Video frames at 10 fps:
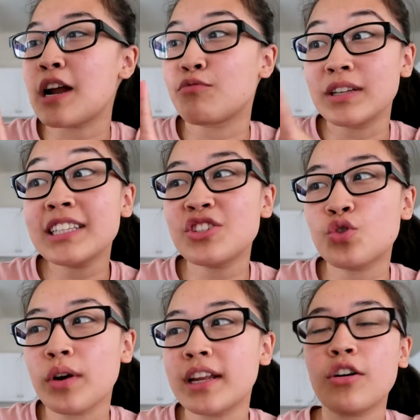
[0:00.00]
I really
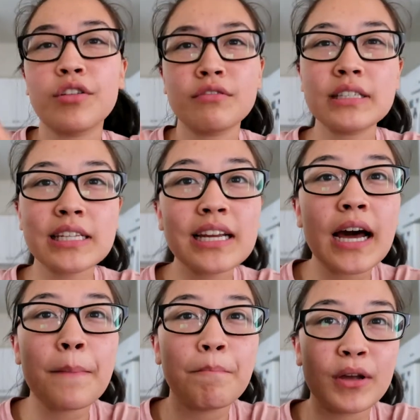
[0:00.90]
enjoyed it. Although it's
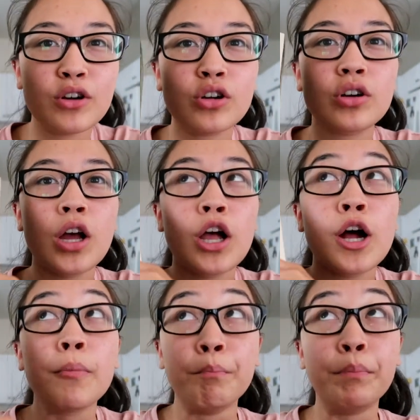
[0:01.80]
like a bigger
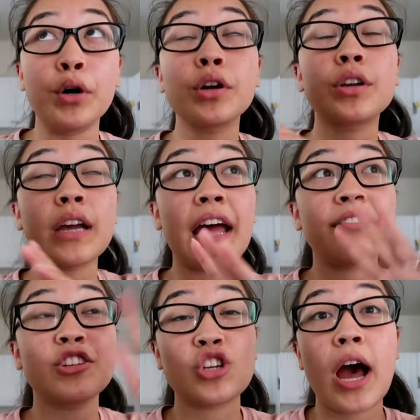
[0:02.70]
book
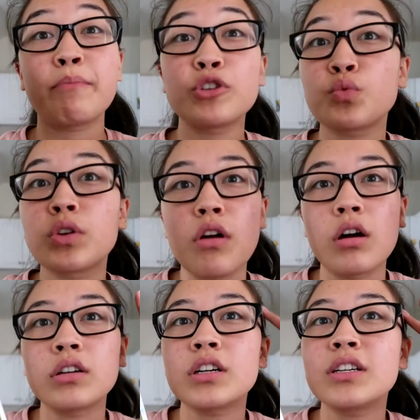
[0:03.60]
and the chapters were
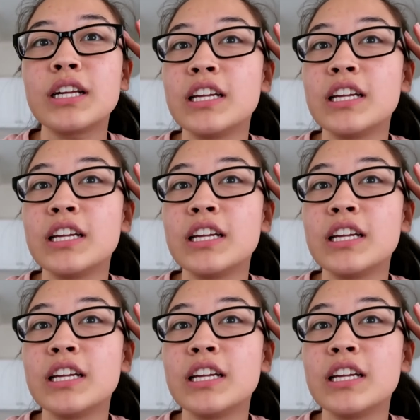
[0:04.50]
longer,